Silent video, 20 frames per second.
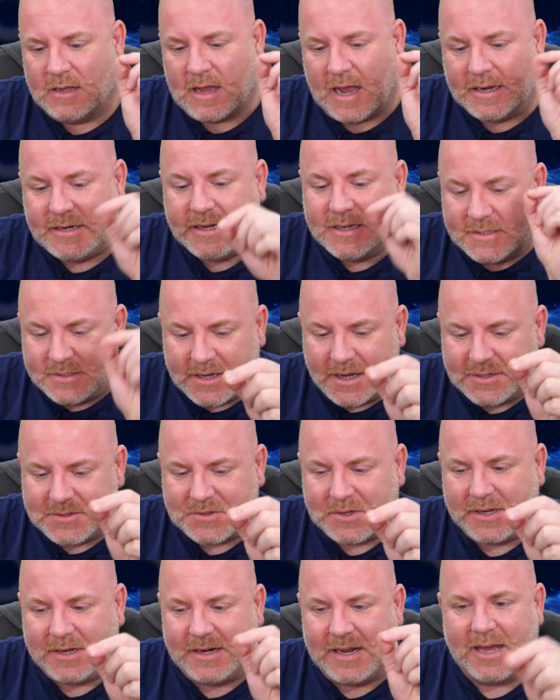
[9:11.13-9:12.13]
I did
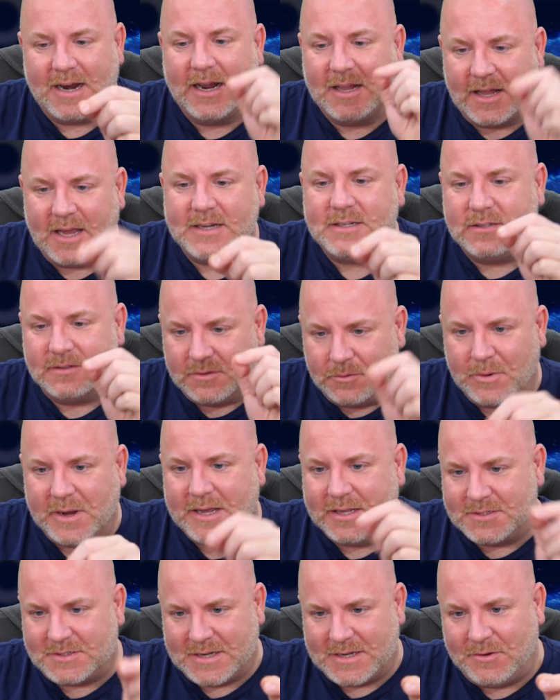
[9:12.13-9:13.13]
testing and I liked the way
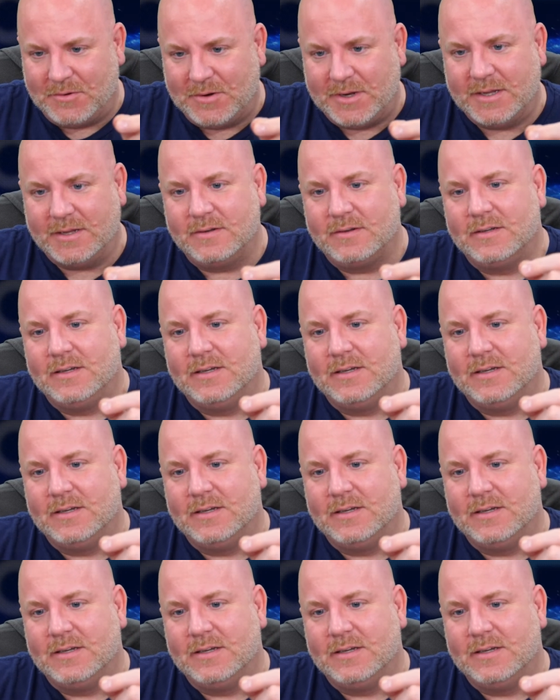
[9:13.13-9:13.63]
it sounded,